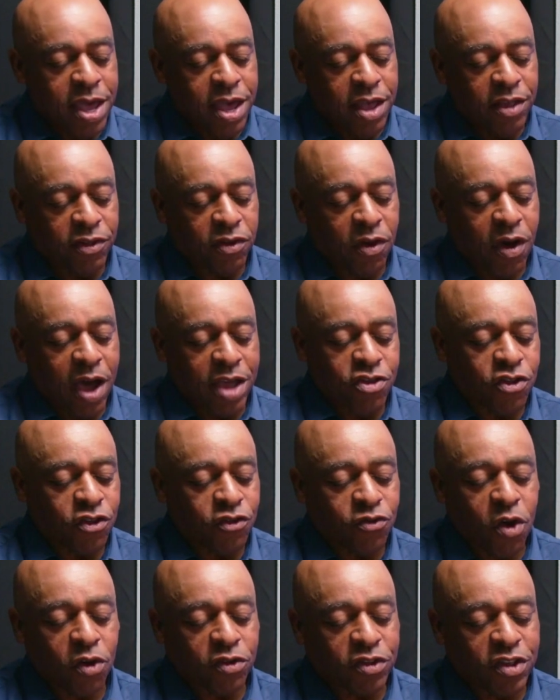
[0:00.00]
And so I
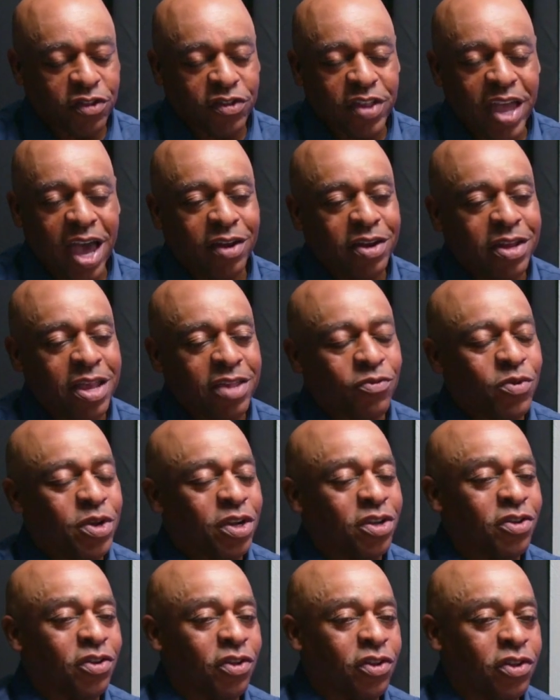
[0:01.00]
just wrote this down as we're
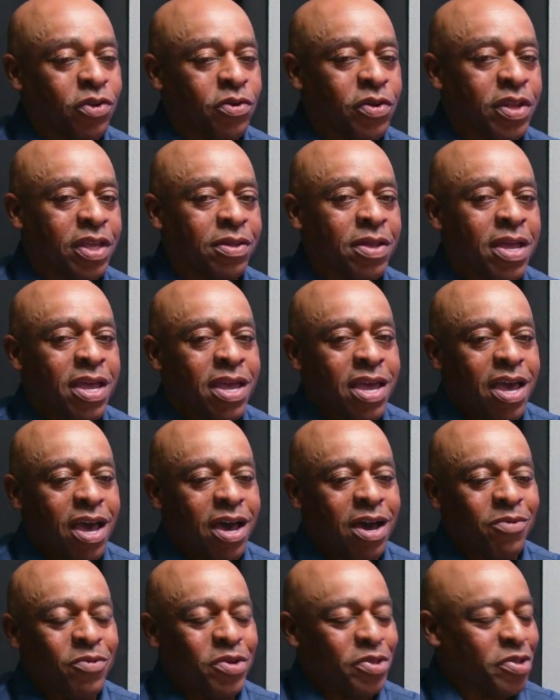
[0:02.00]
concluding.
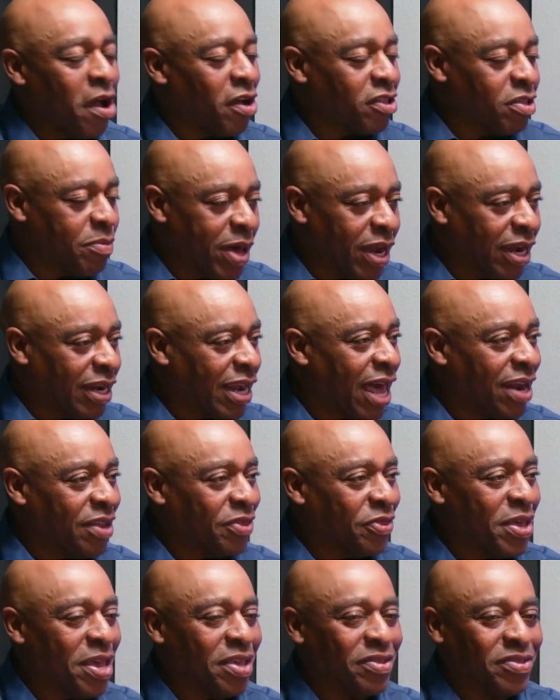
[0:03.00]
Uh, we talked about a lot
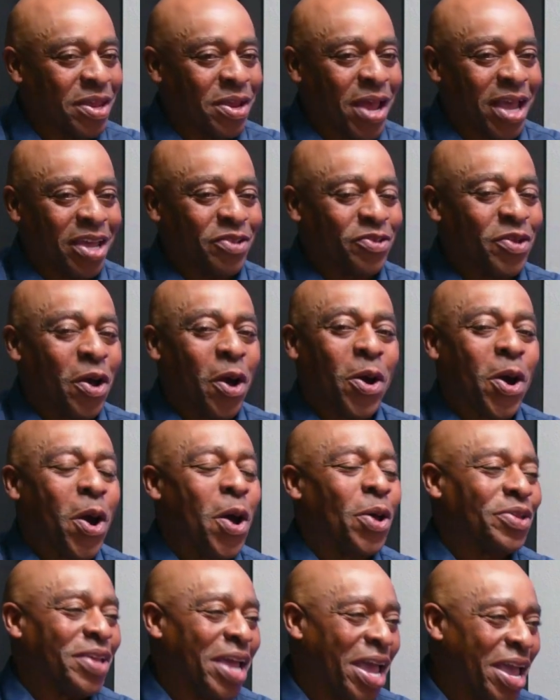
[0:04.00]
of things, and I could talk
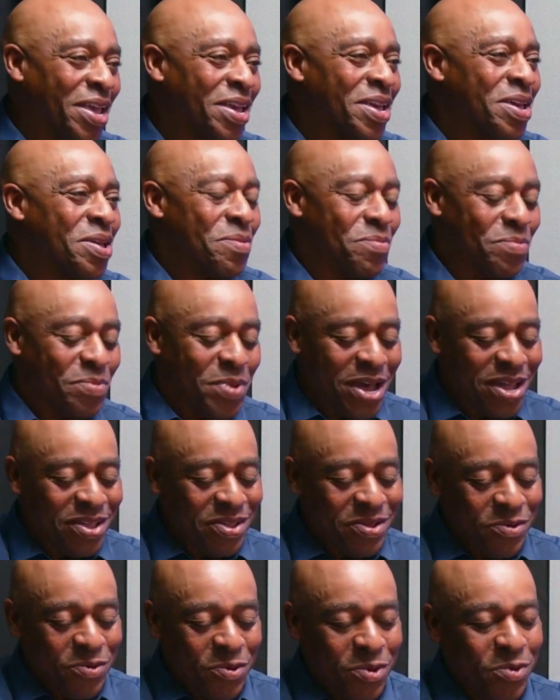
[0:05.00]
all day, yes. but
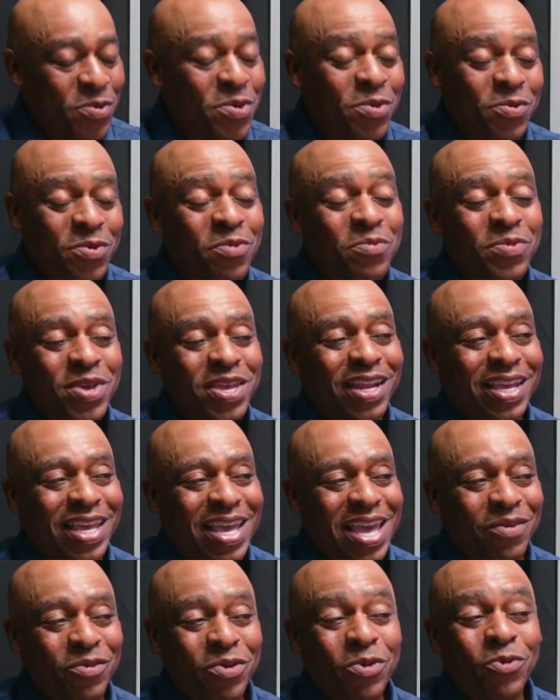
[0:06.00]
we'll, we'll meet
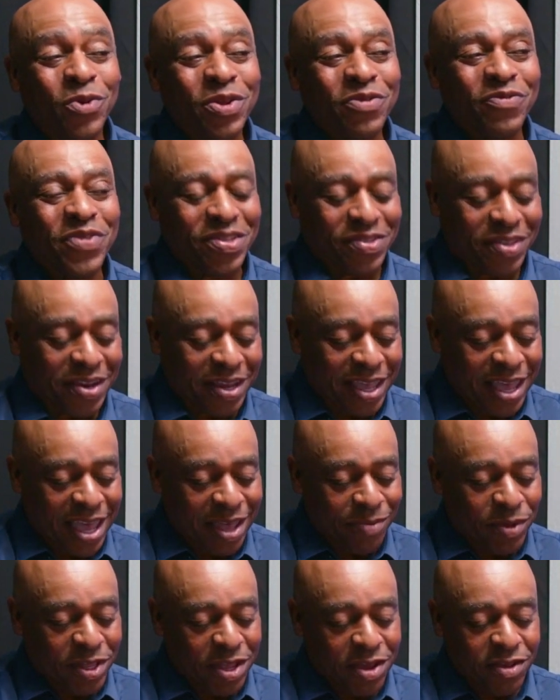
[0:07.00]
again. We'll revisit
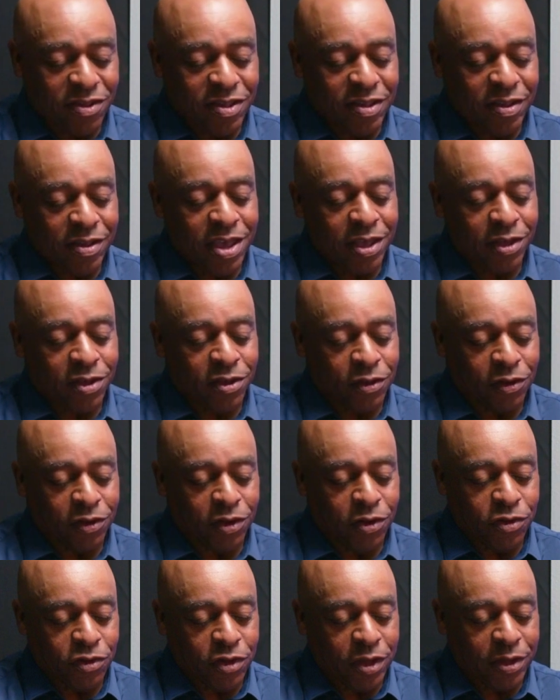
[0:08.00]
again. But this is in
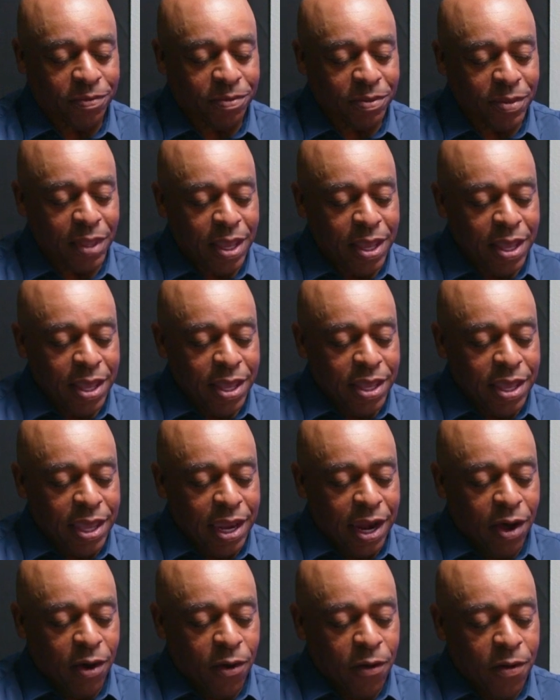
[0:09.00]
conclusion you
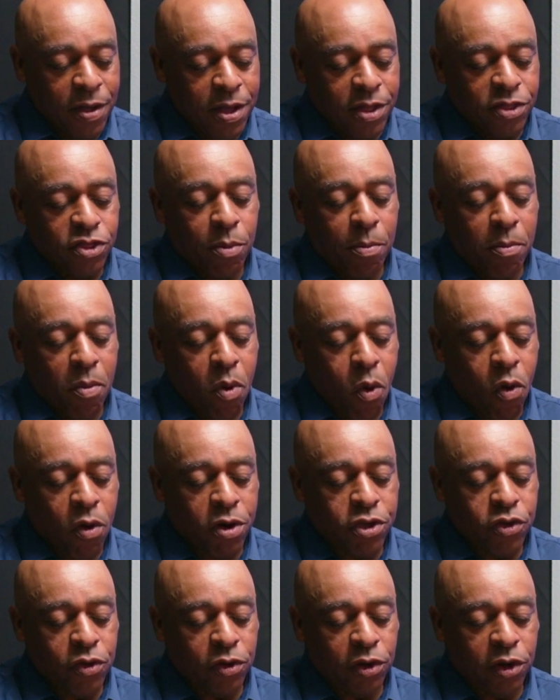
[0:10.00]
know, the
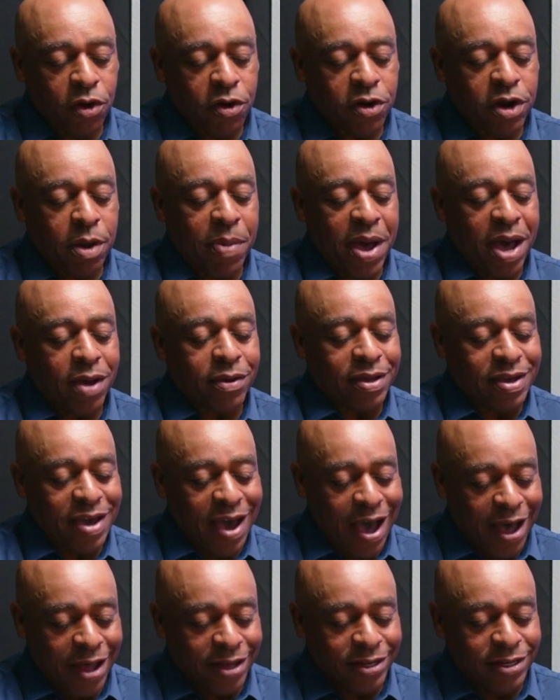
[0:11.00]
more you learn about
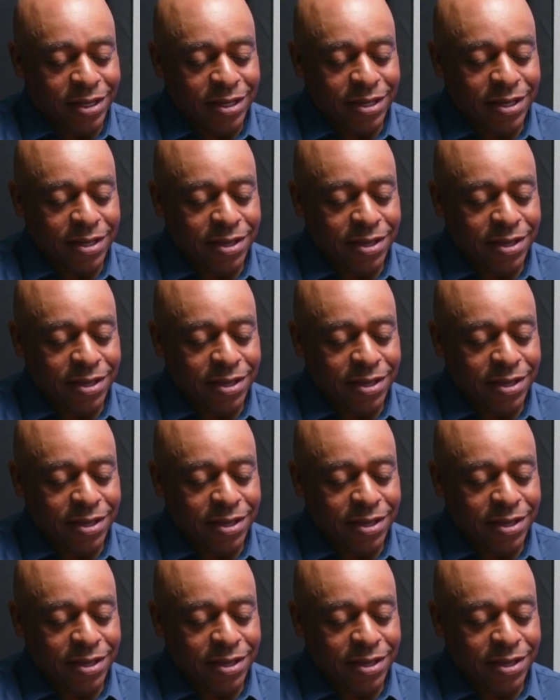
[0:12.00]
God,